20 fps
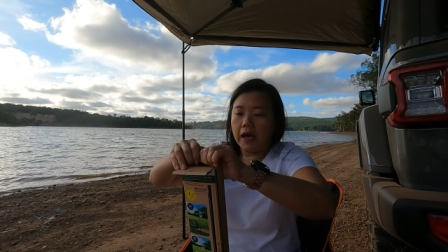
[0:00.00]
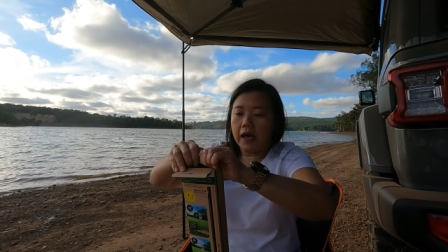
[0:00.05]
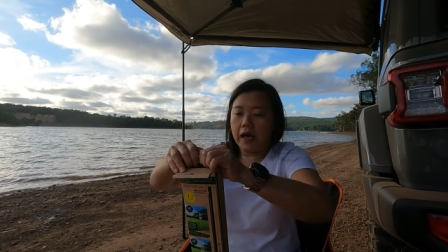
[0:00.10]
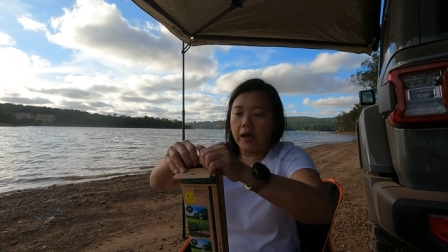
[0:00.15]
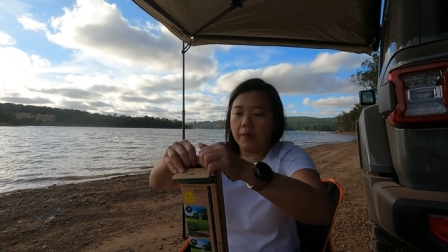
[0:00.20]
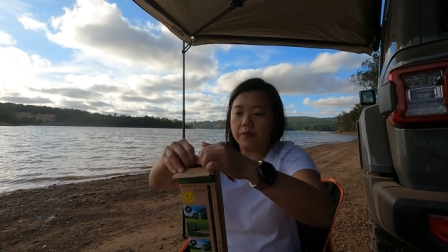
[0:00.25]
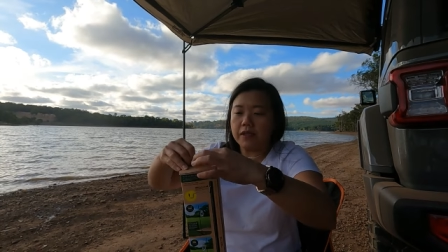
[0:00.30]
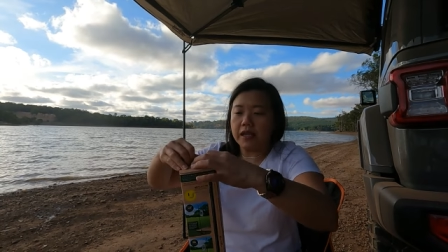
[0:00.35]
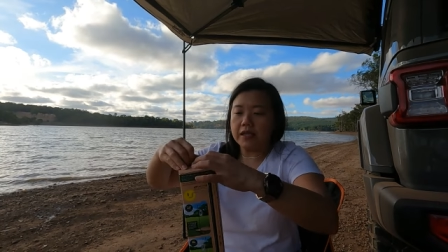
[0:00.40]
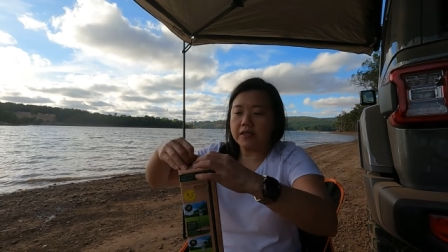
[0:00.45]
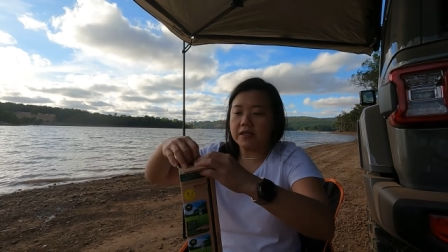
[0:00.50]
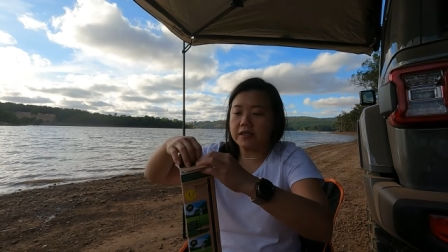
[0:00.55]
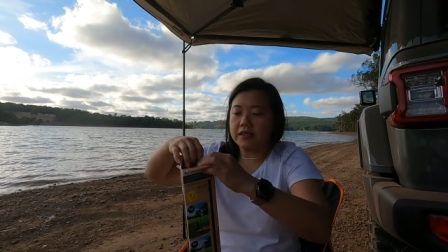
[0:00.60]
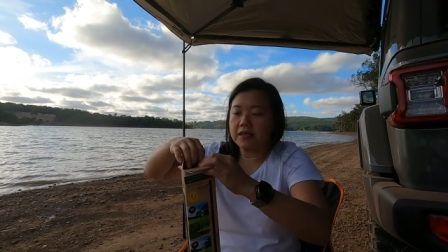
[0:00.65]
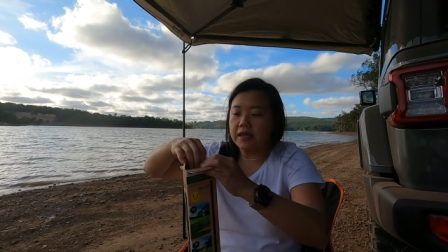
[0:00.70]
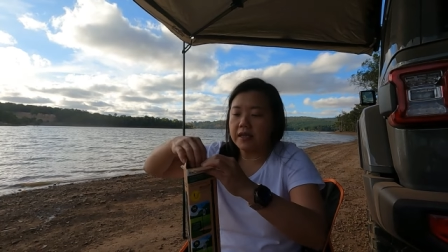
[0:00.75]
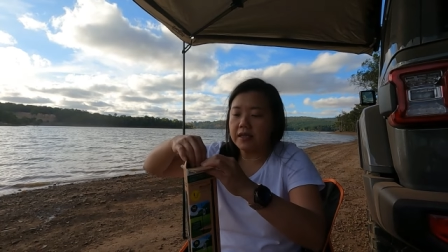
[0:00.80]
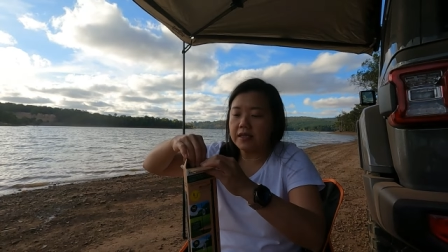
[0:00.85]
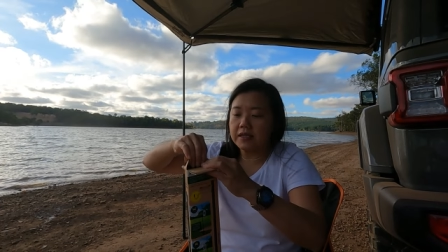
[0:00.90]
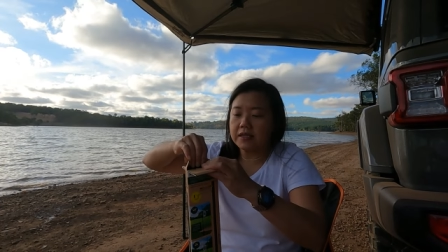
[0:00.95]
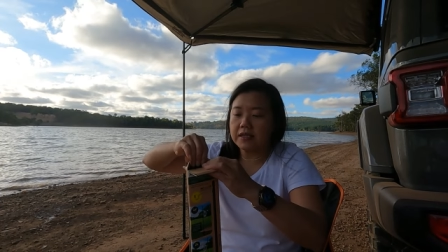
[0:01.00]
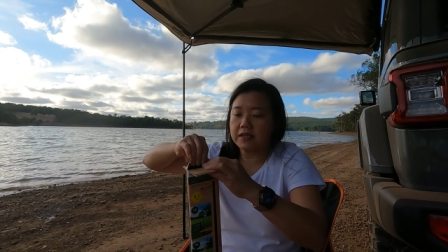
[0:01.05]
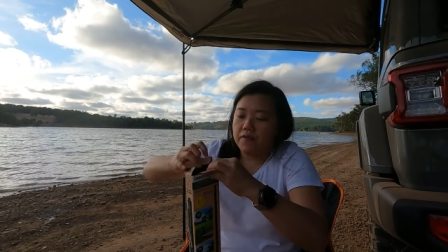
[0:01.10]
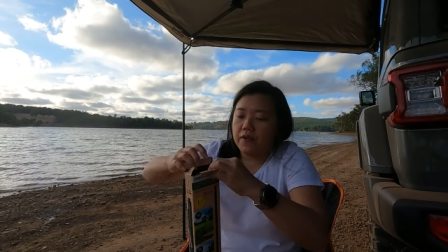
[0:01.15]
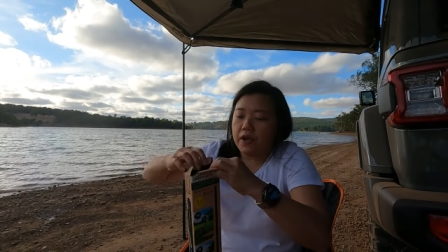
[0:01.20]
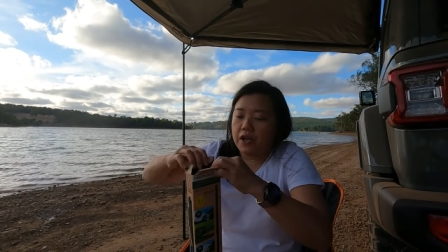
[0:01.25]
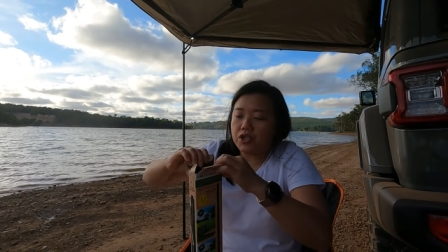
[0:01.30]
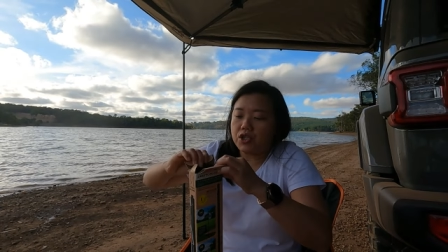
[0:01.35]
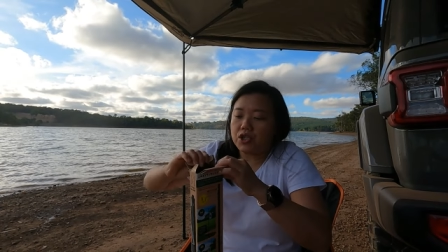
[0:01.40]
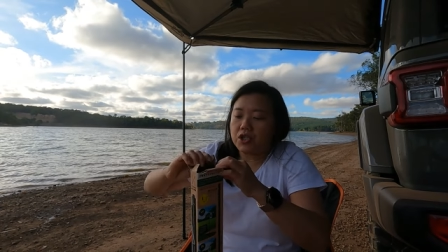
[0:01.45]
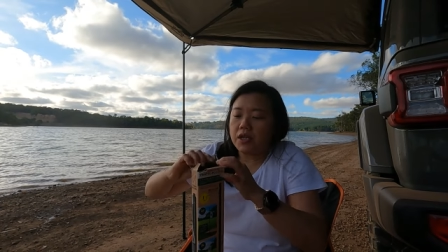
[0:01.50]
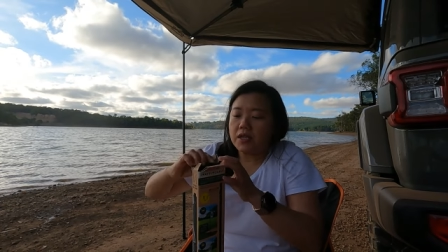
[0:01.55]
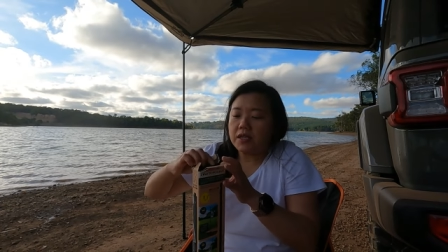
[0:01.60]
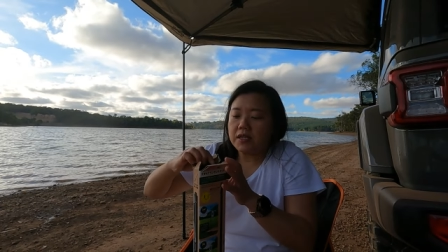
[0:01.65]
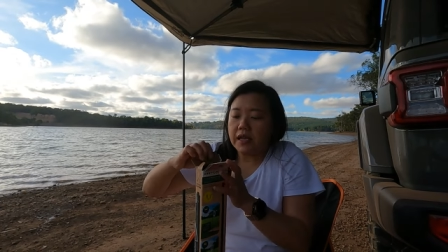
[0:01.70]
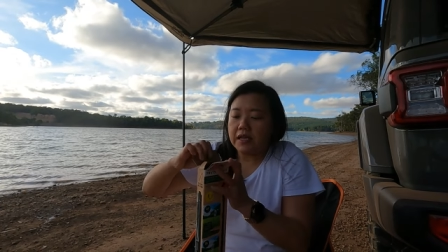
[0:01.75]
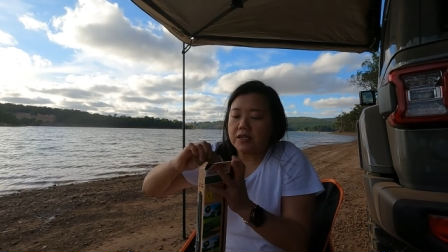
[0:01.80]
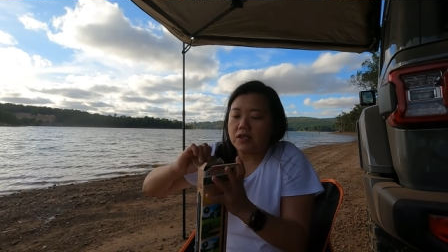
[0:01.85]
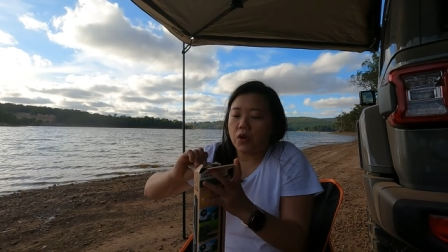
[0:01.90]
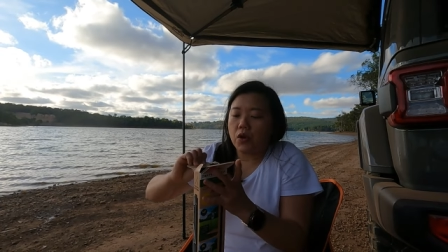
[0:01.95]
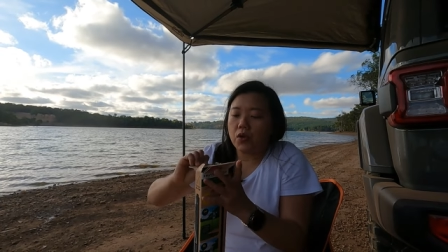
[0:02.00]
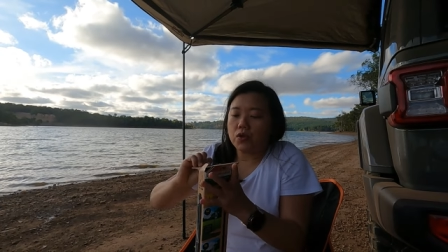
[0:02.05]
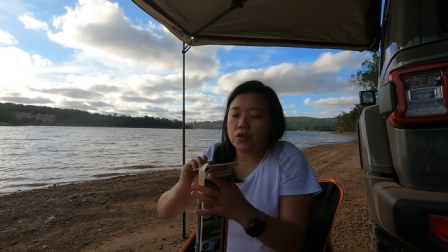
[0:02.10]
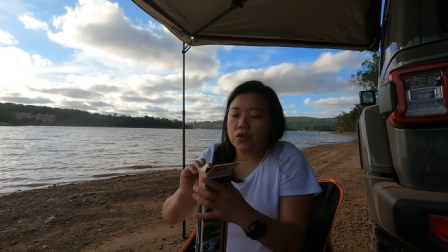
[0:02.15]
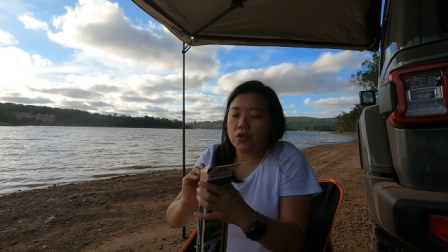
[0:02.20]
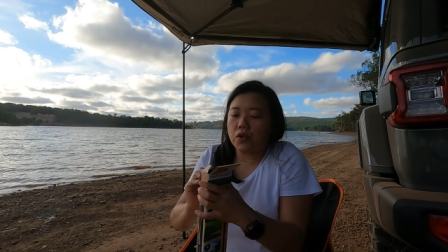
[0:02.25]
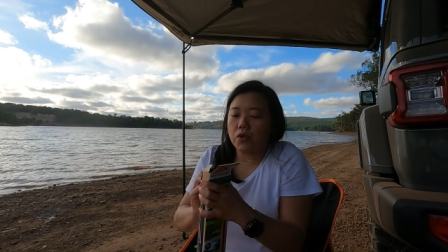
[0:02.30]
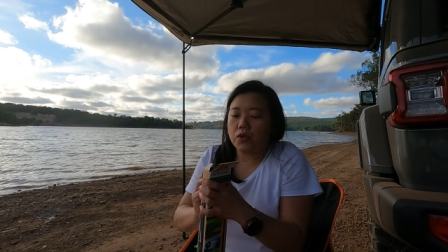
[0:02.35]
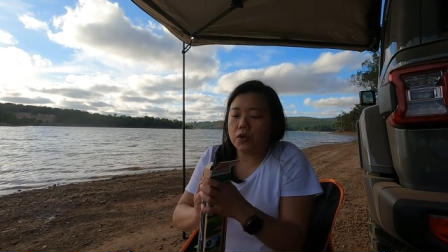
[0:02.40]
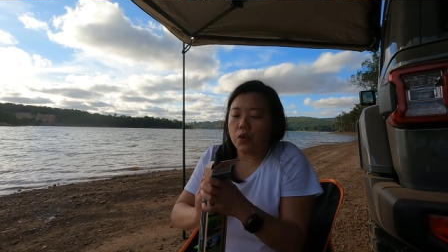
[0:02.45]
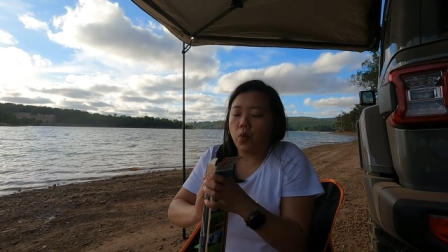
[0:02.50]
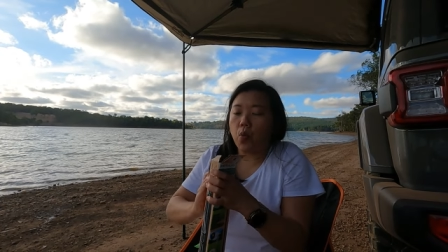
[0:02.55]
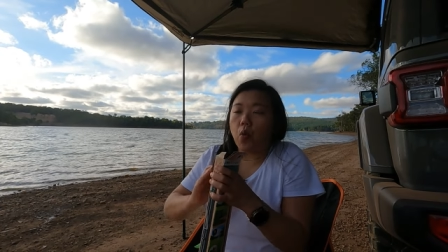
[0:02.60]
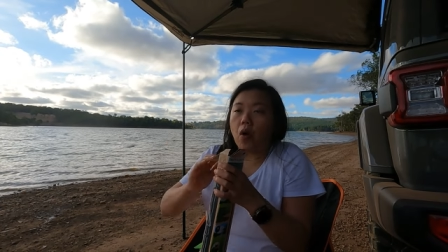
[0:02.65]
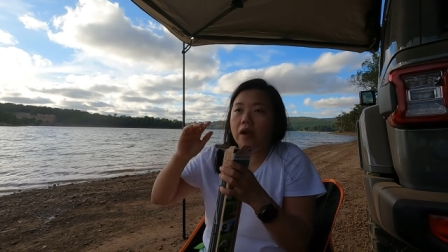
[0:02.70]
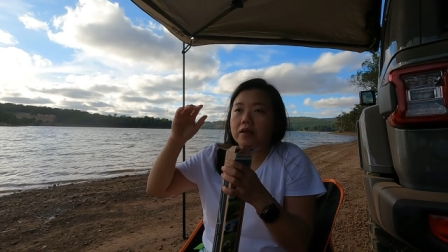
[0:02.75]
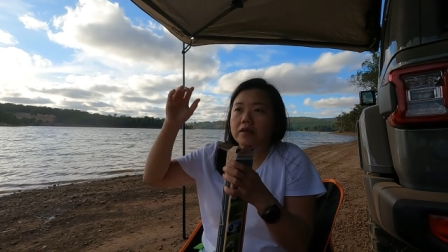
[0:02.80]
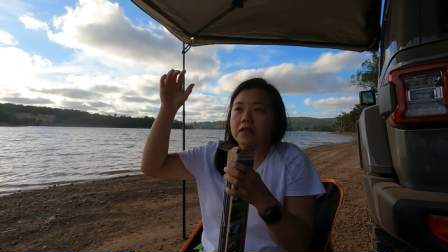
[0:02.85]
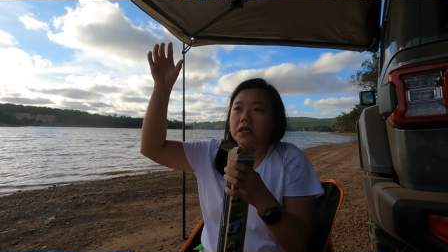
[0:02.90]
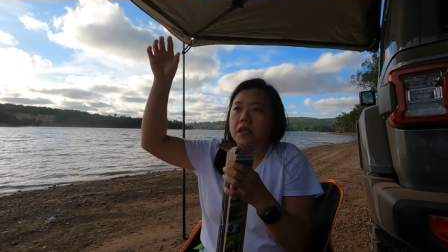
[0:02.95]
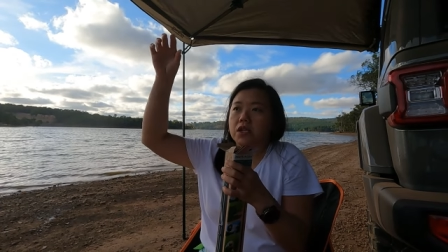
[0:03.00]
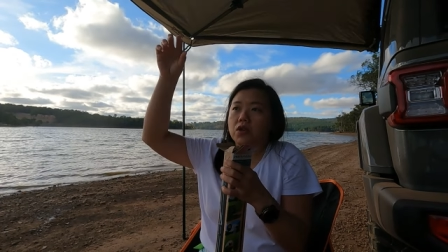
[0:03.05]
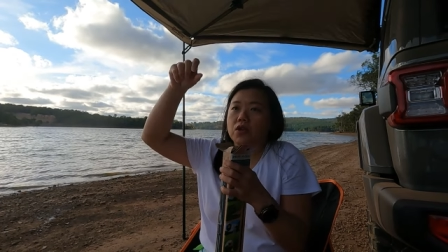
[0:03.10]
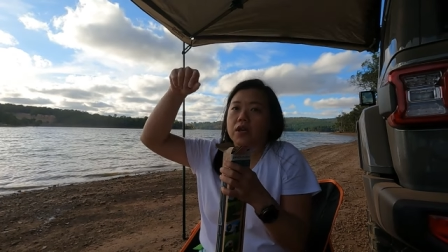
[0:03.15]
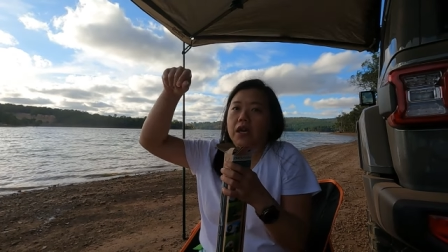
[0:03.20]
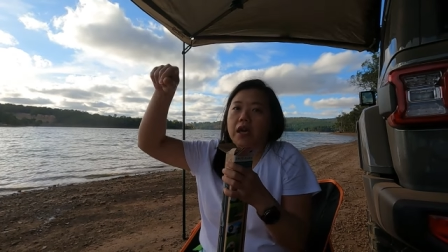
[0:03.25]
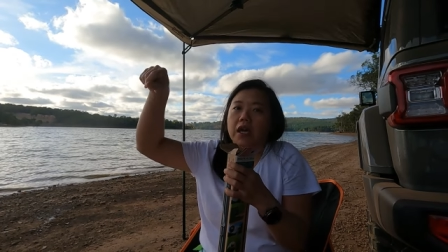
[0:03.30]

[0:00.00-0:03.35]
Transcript: um, there's this version there's also the ones that you